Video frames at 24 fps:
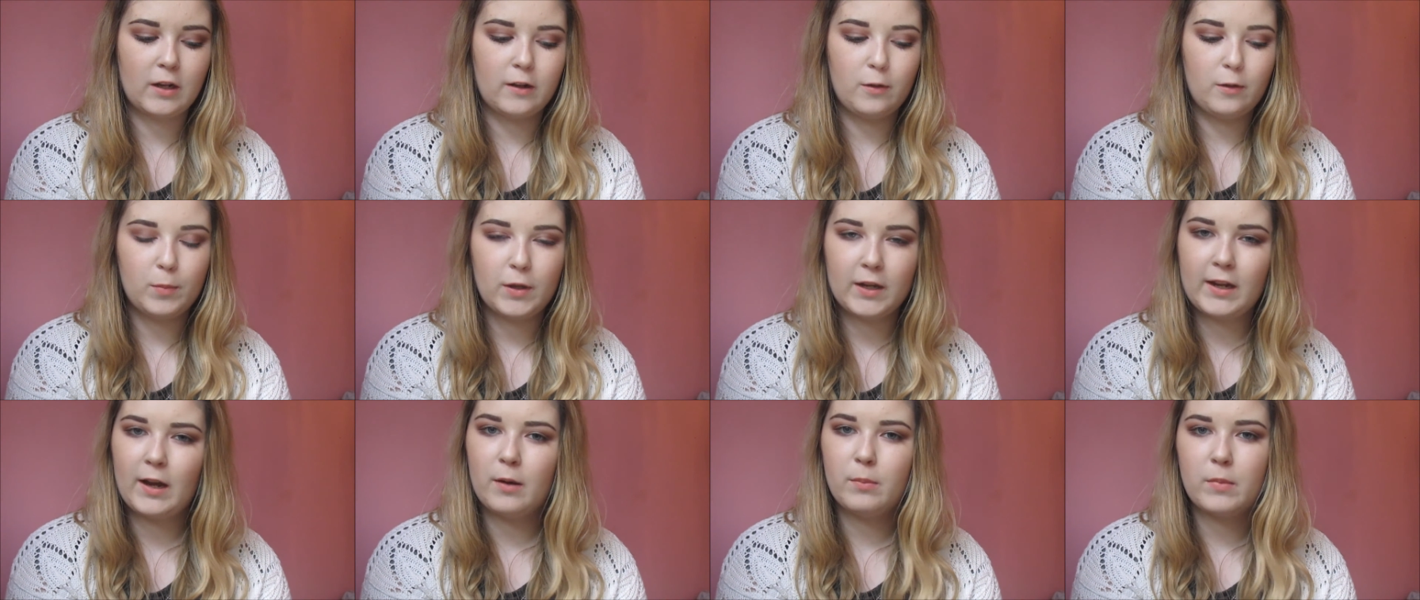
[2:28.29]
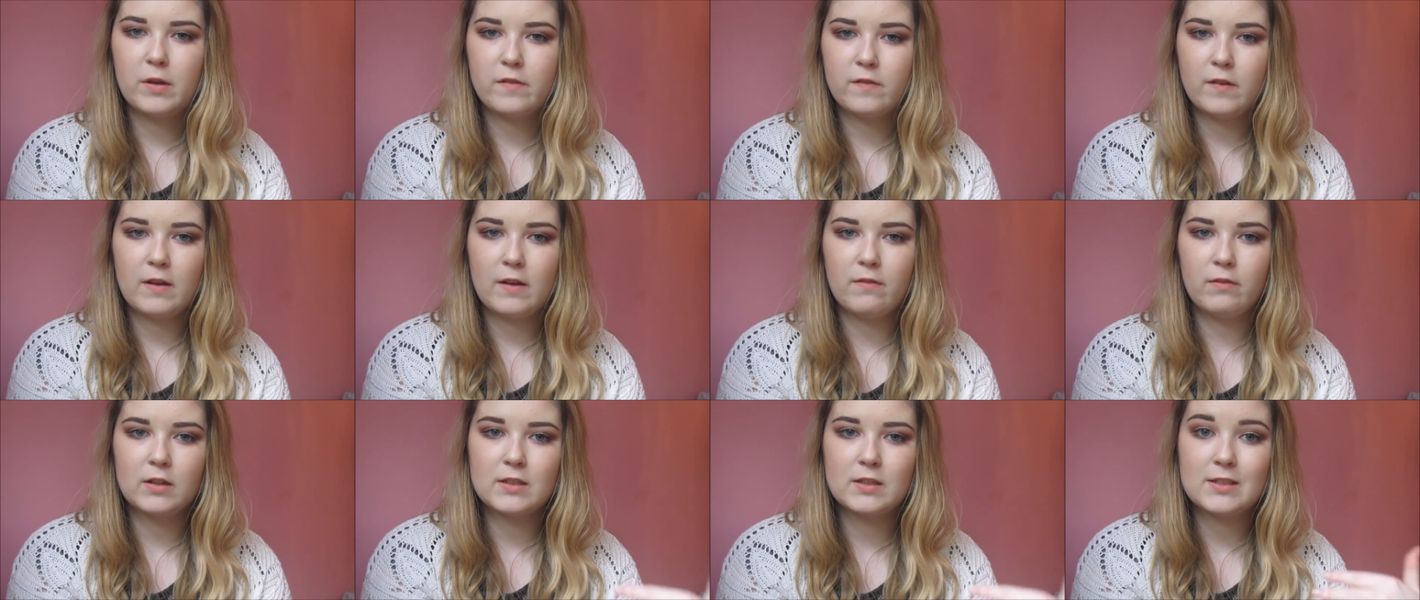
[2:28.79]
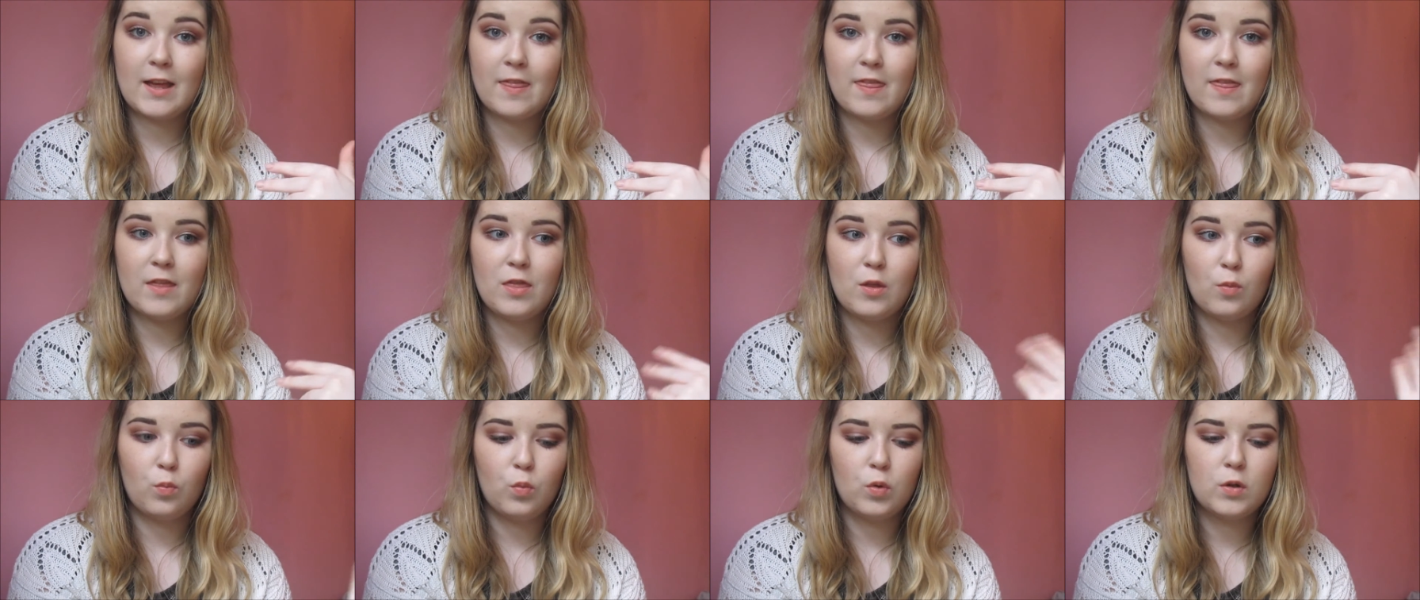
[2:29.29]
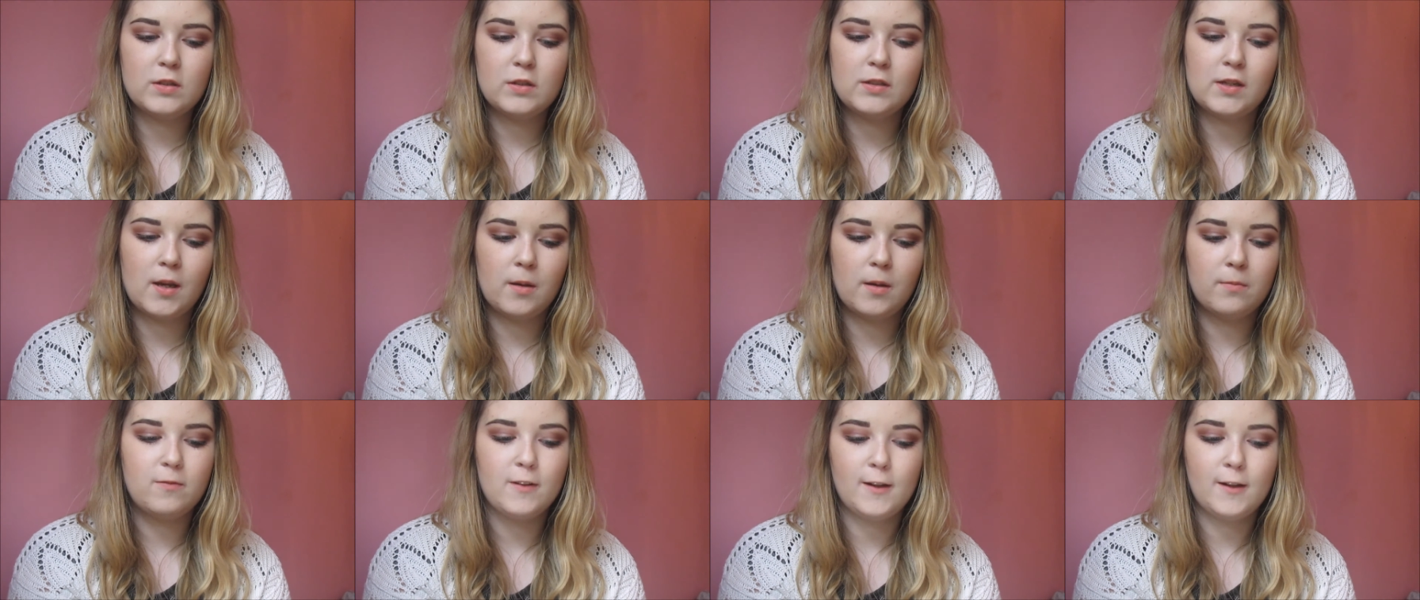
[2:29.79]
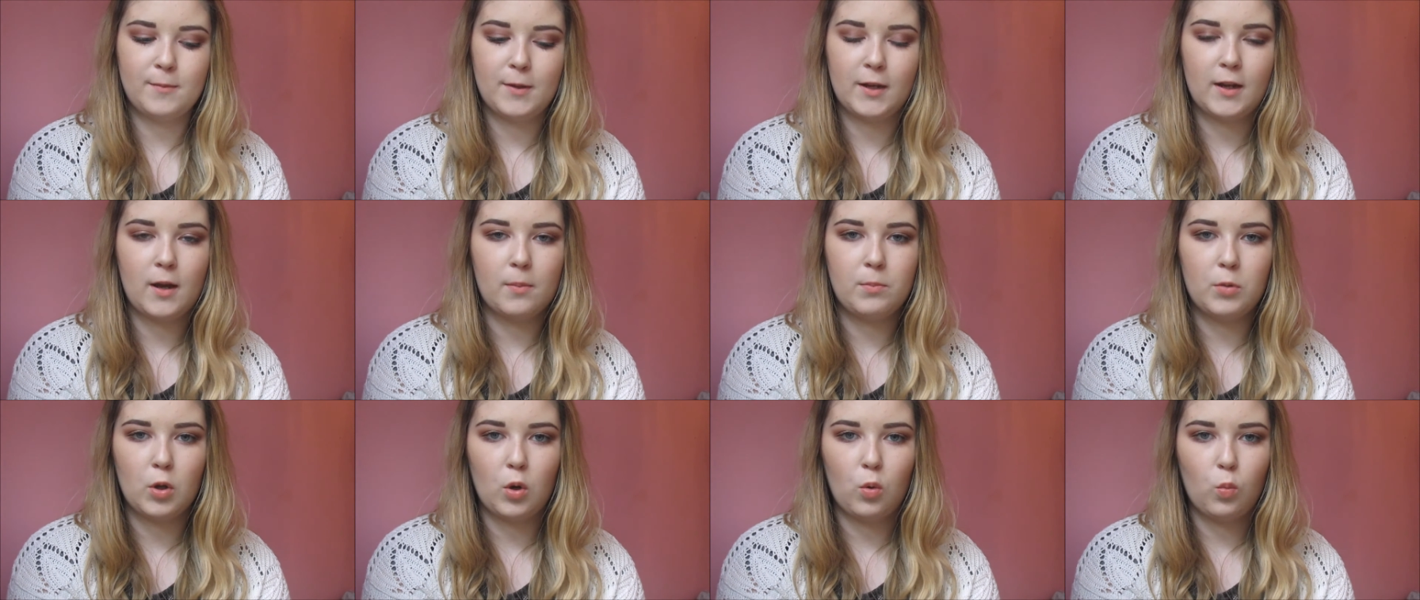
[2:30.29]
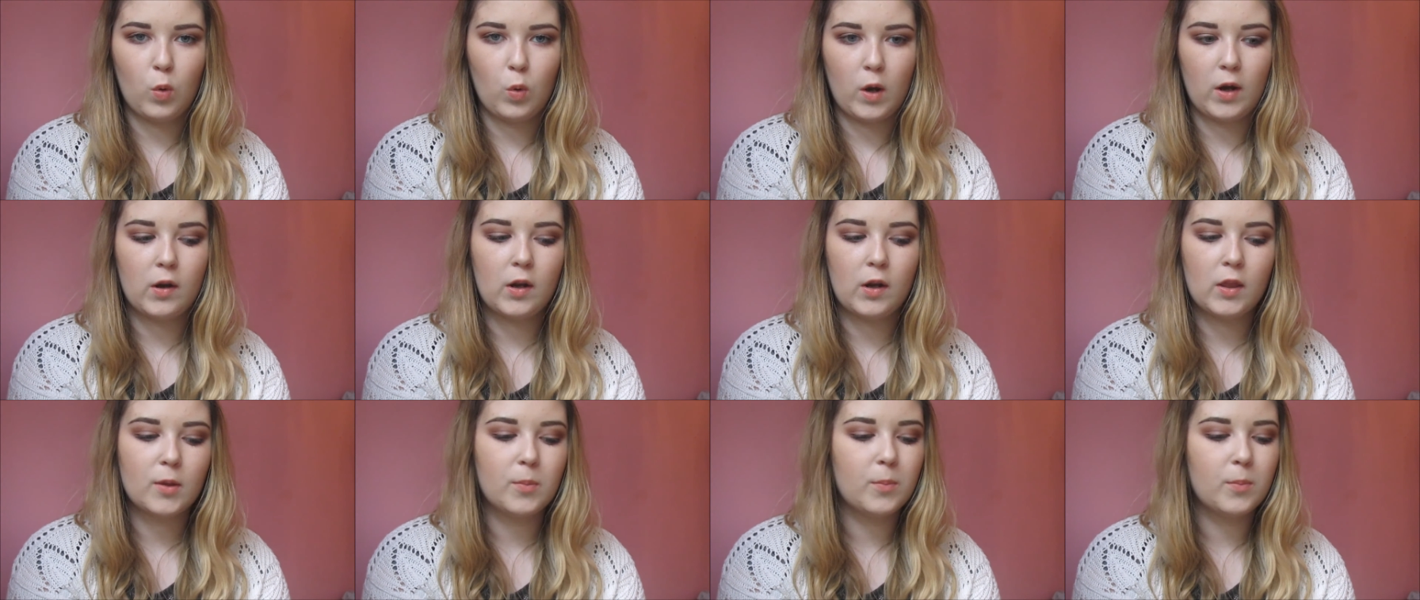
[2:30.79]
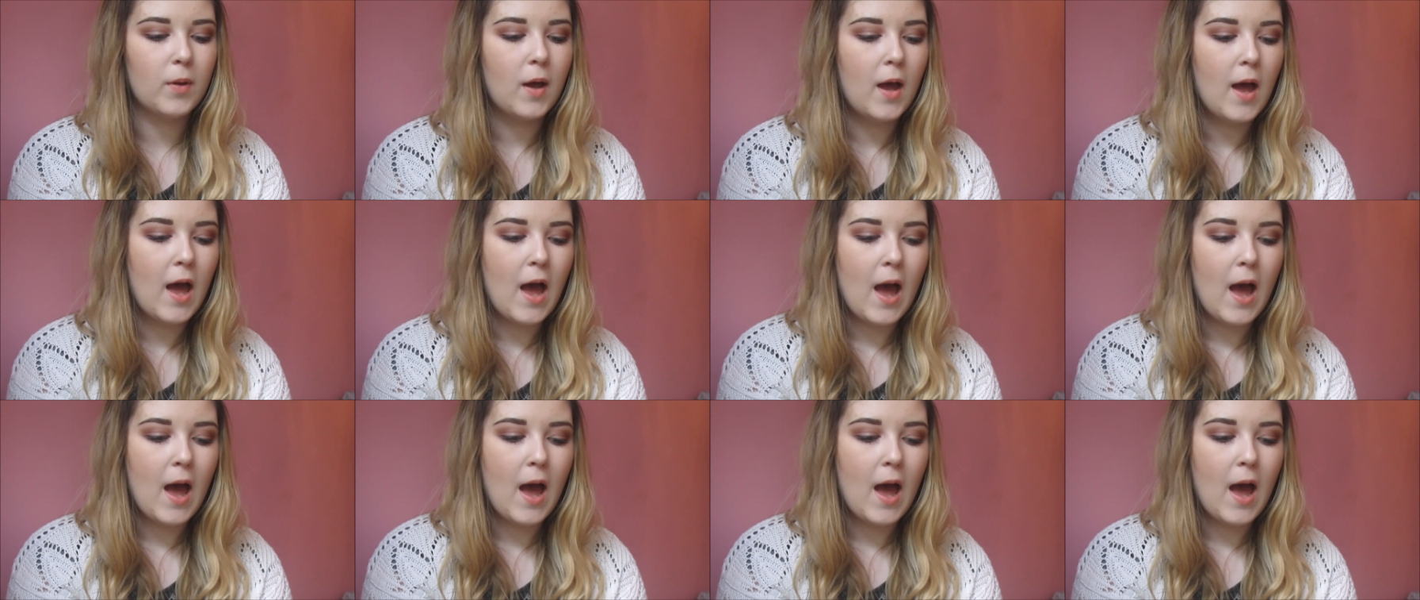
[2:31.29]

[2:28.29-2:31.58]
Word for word: I'll pick out my favourites and then the one day I'm filming, I'm not wearing them.